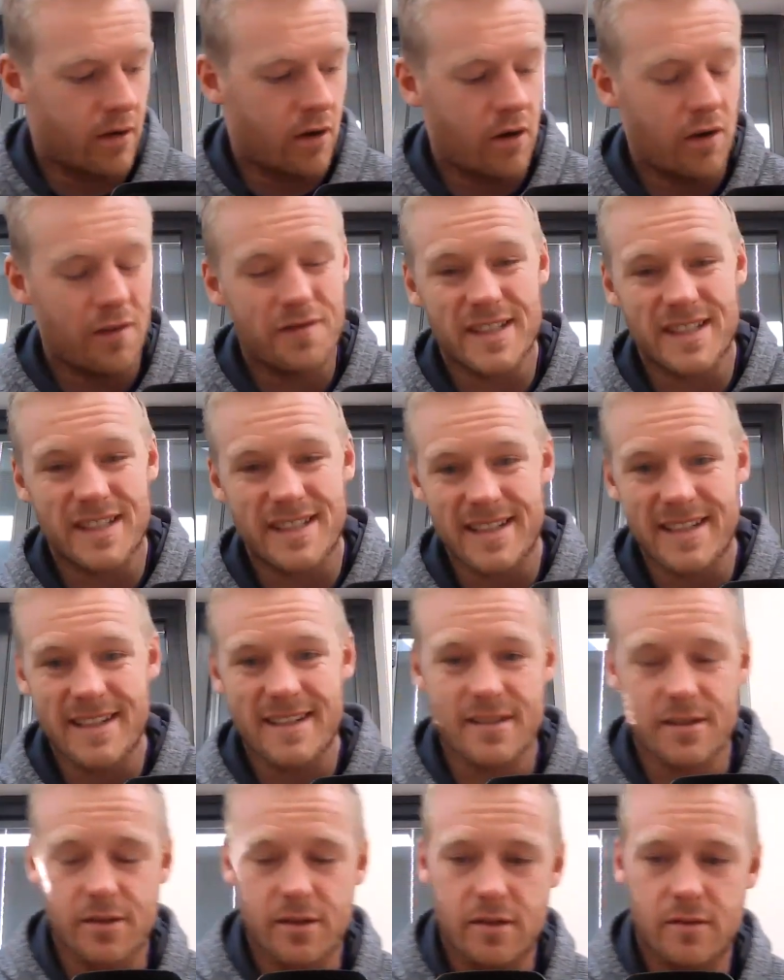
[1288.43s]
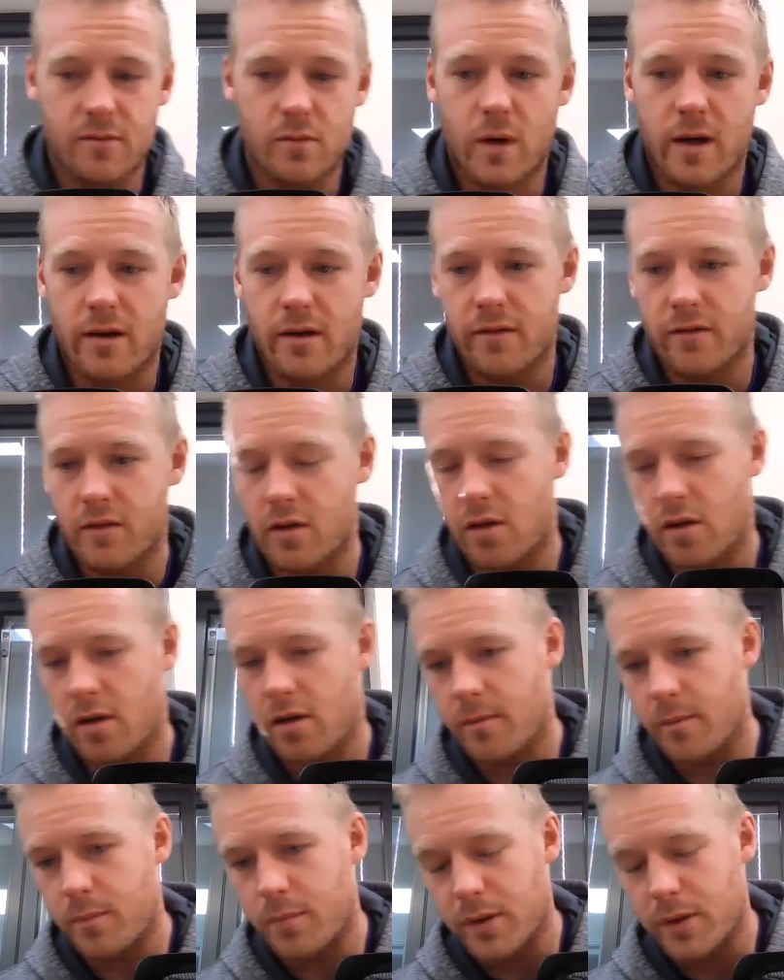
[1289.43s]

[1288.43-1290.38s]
off season where I've got